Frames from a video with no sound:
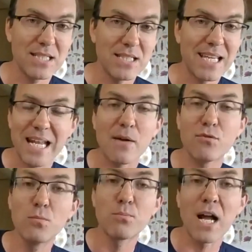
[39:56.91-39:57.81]
You can't have
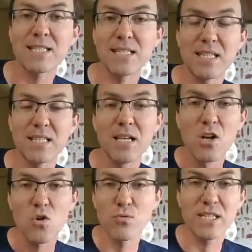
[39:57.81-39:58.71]
two processes
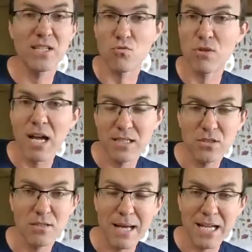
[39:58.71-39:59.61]
reading or writing to
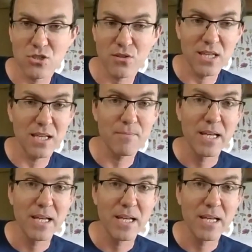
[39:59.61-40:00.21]
the Badger thing.